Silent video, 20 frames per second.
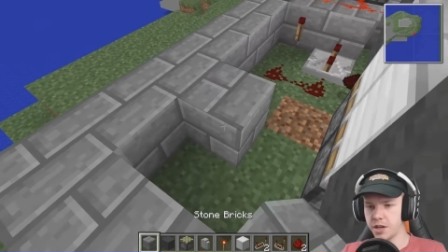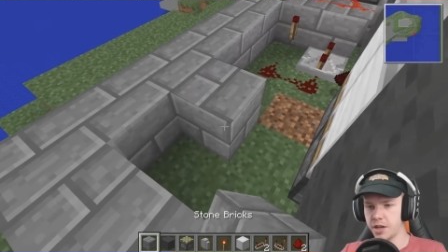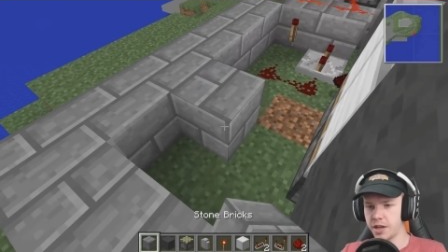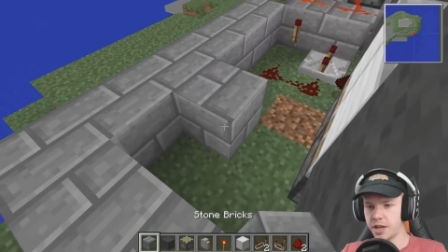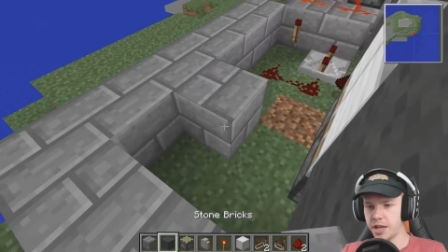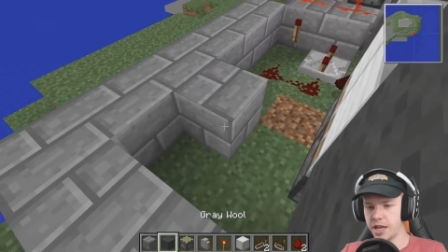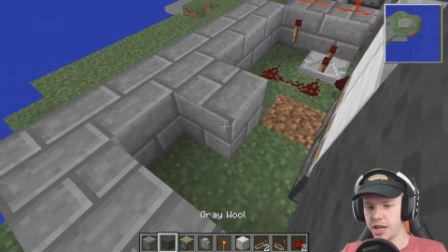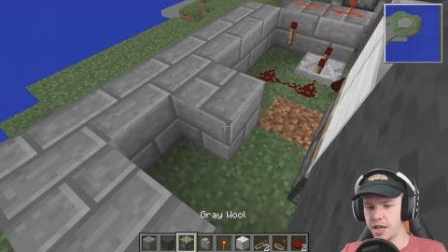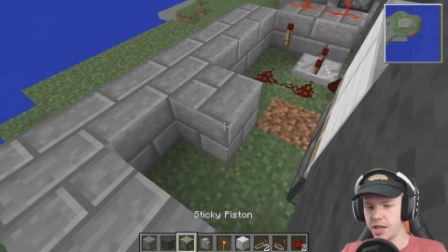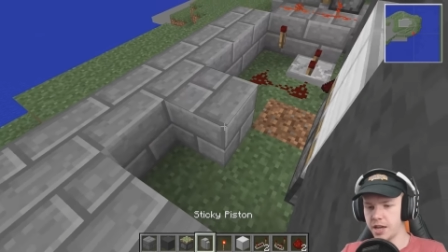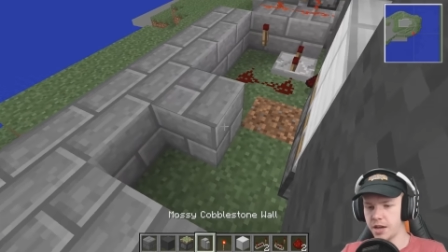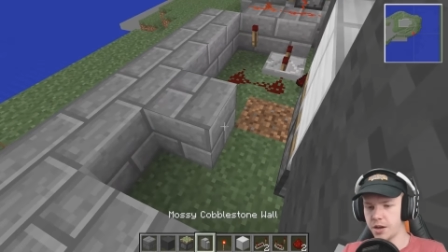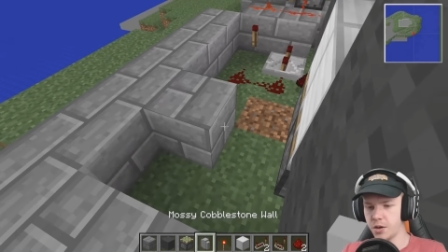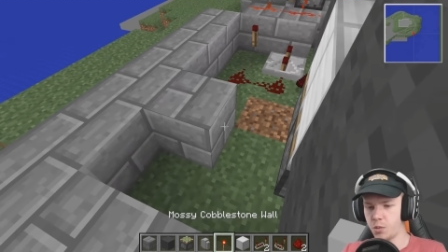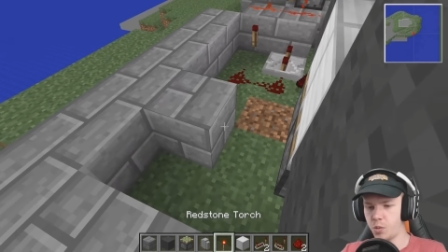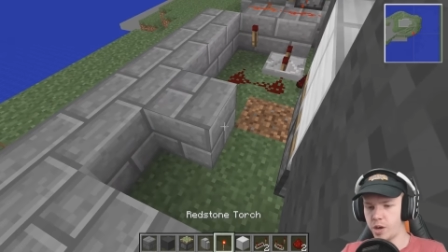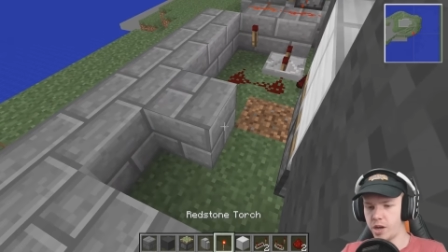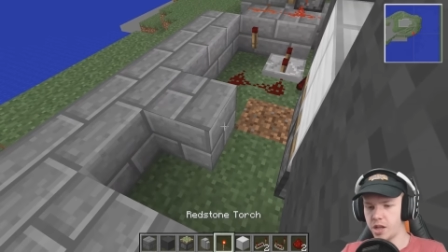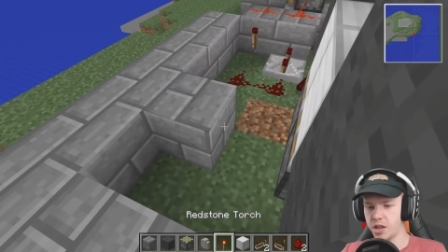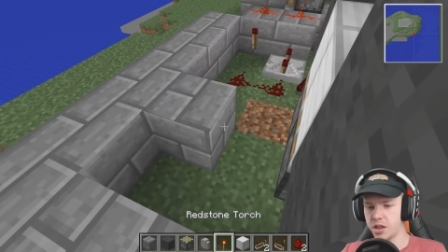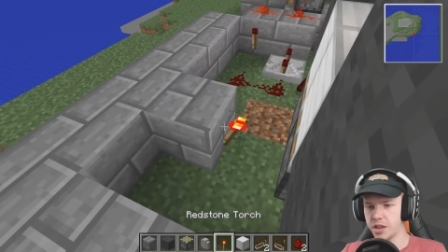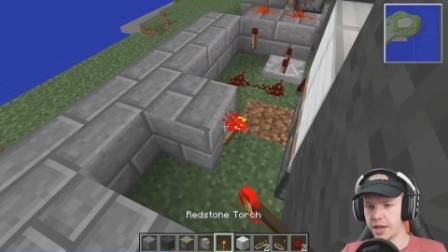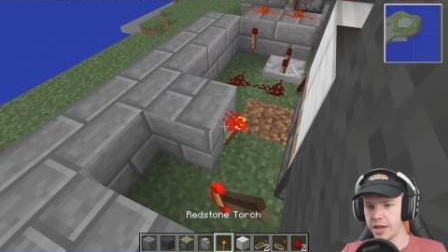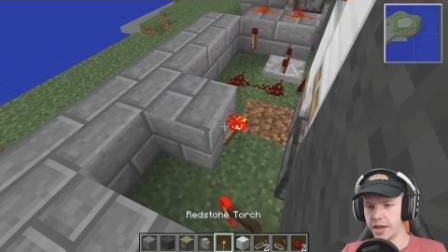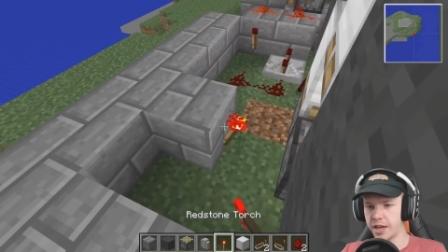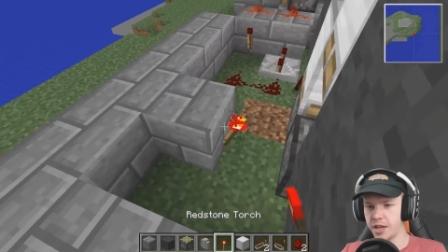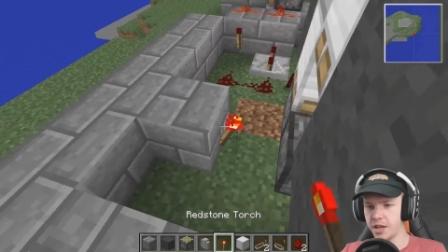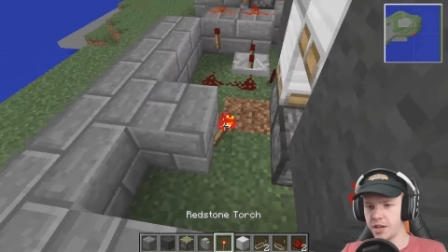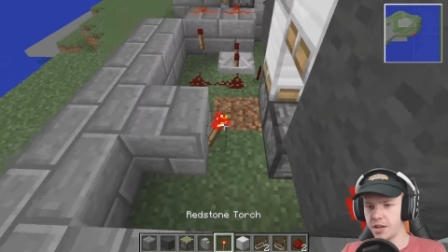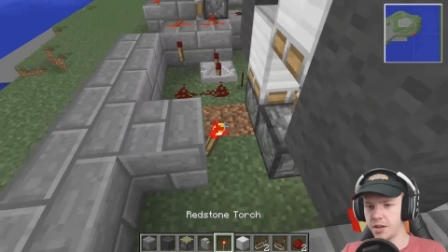here with
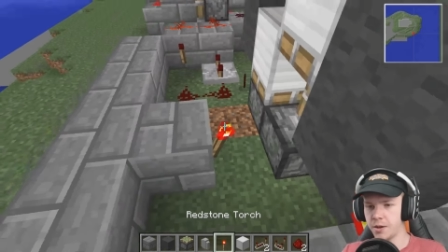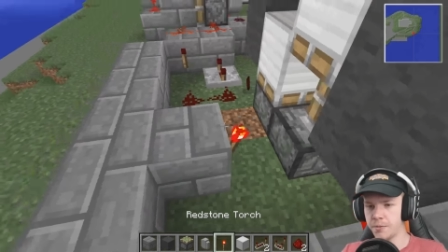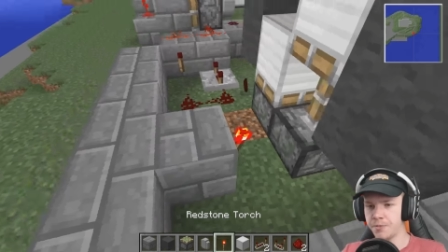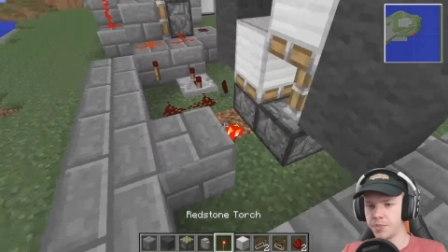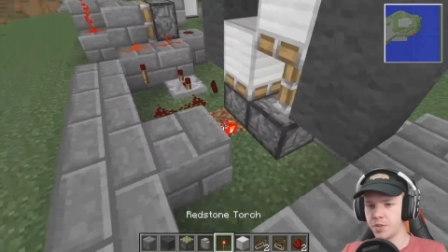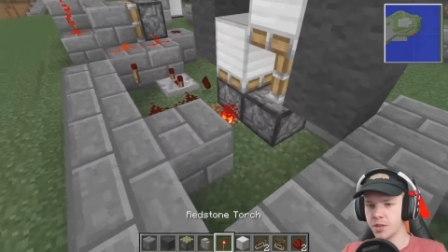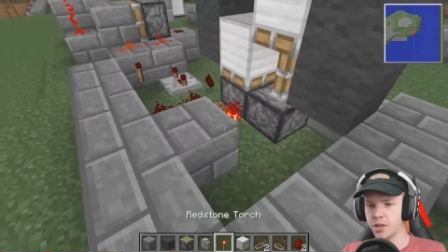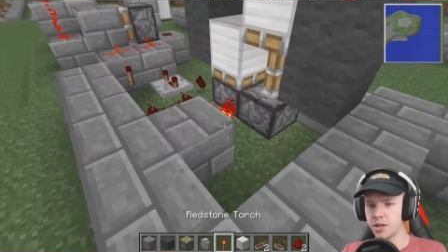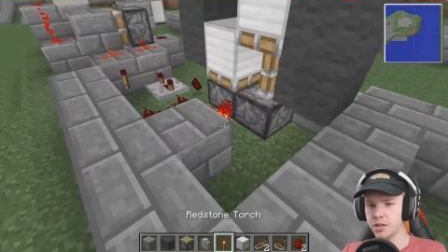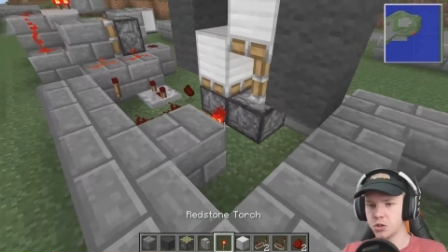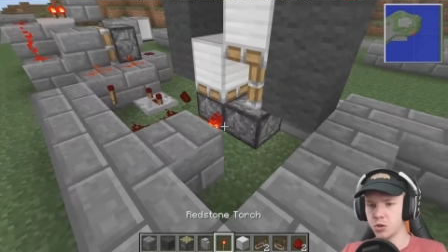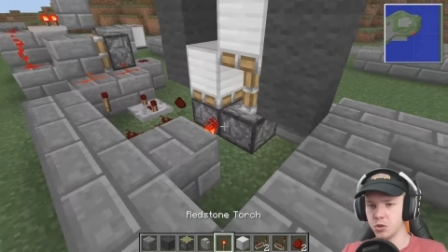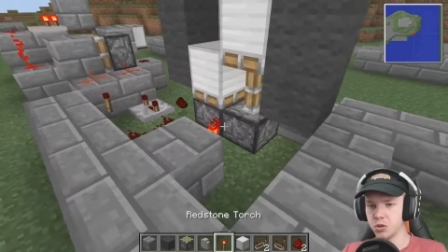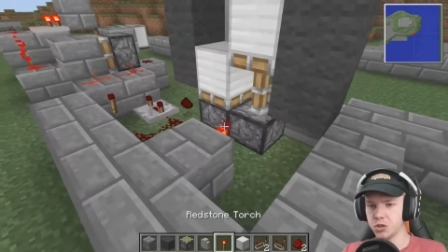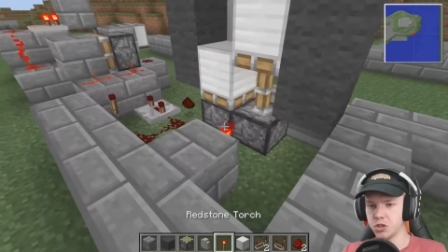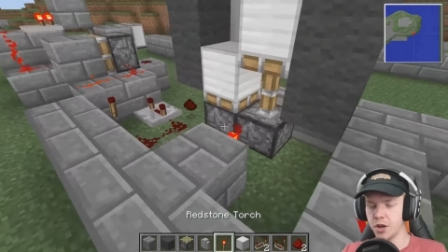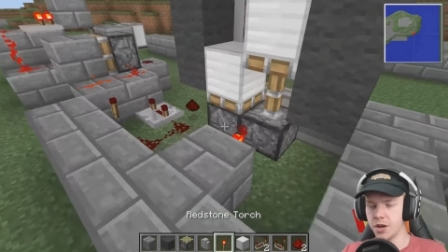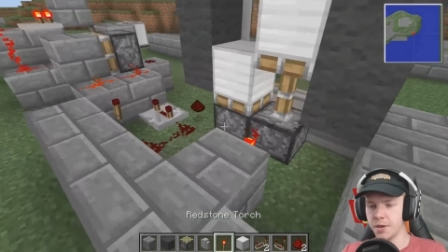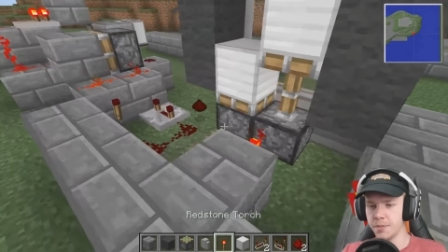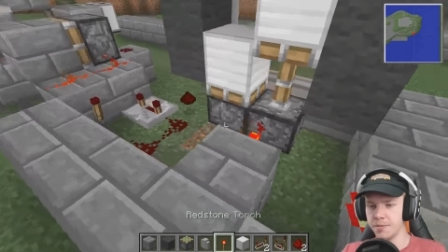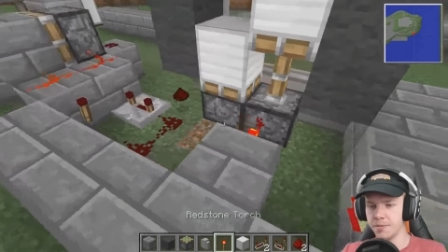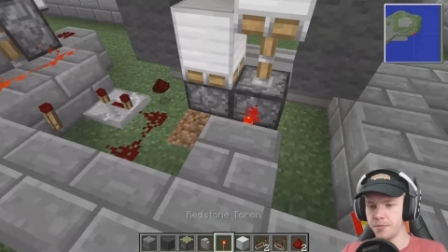a torch on it.